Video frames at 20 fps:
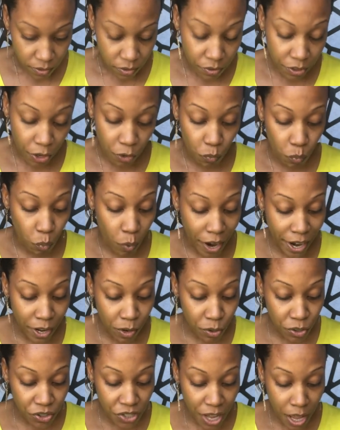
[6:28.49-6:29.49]
Okay,
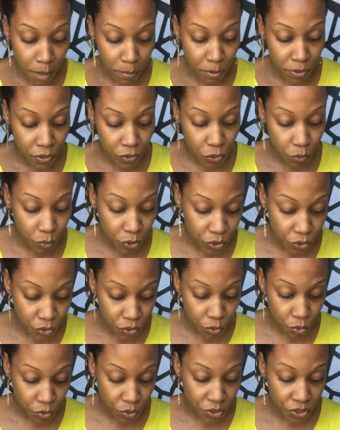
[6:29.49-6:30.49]
right on top of the Three of
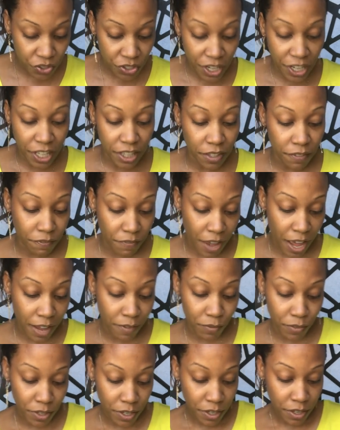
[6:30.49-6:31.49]
Swords, I got the
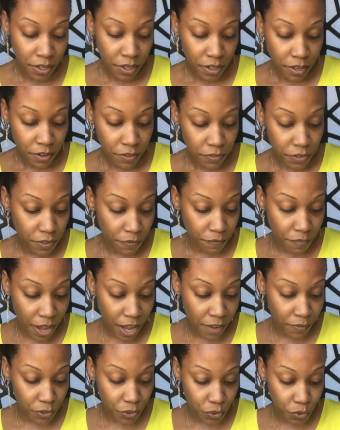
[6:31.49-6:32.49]
Five
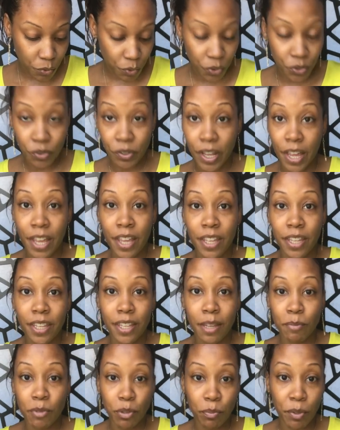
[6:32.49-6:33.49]
of Swords, okay? I'm
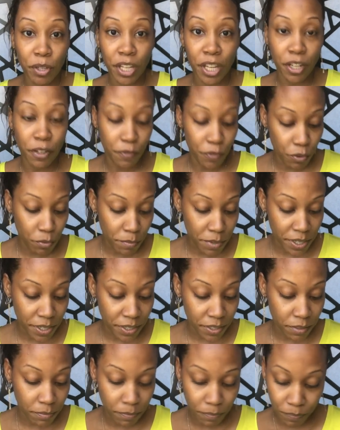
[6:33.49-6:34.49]
going to explain that in a few
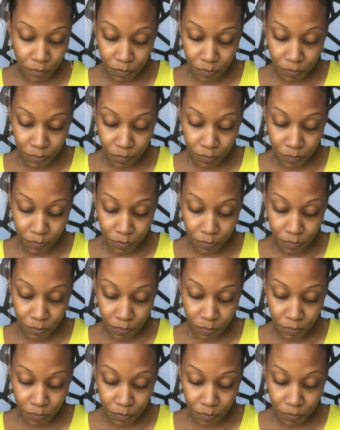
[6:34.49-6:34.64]
minutes.